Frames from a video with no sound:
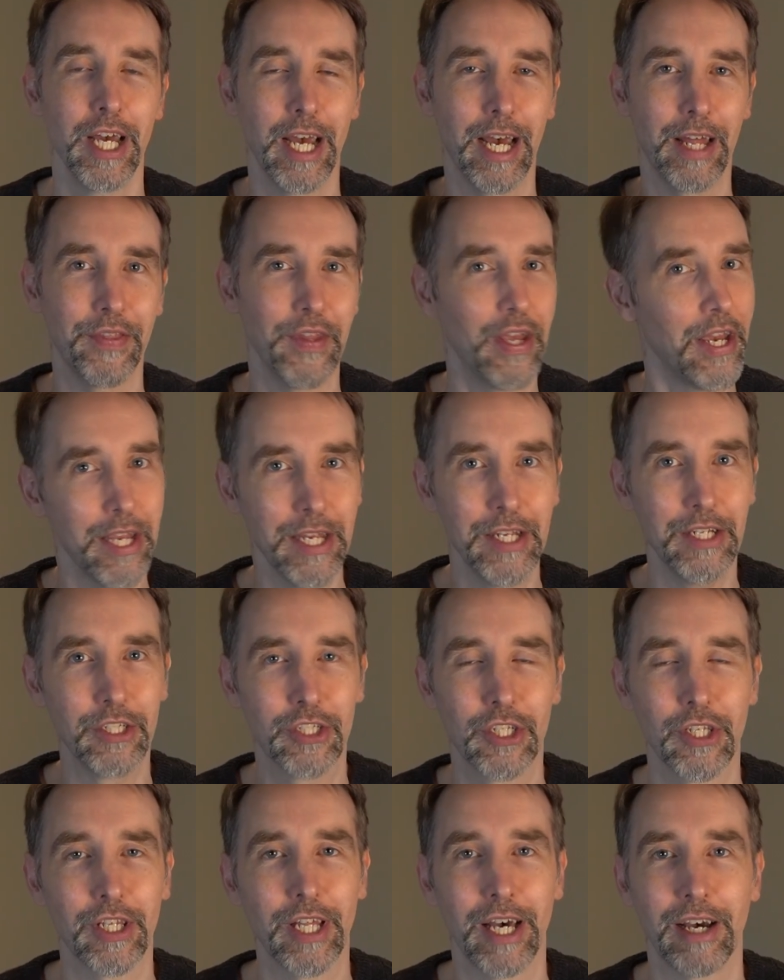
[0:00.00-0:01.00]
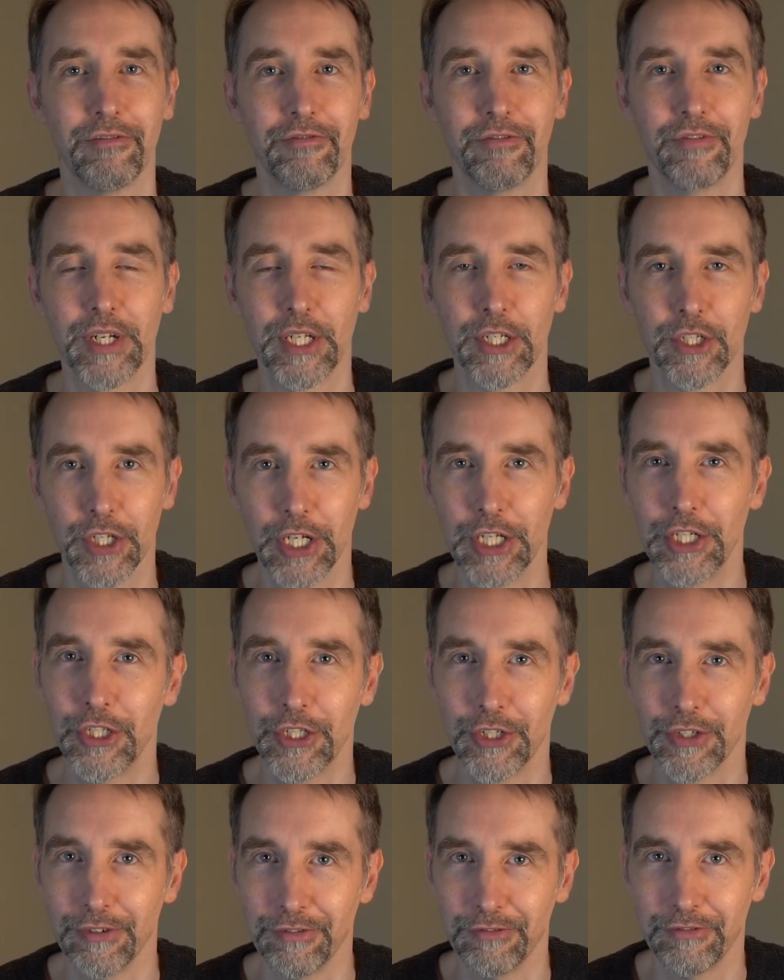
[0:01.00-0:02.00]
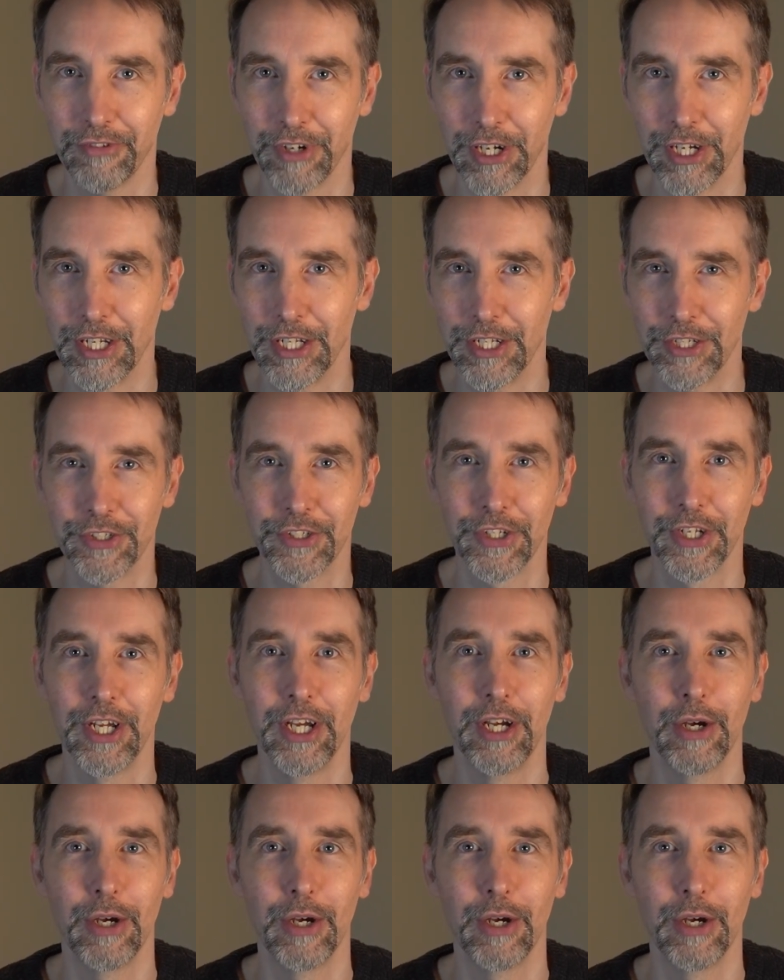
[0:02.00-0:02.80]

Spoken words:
and they're into that fixation phase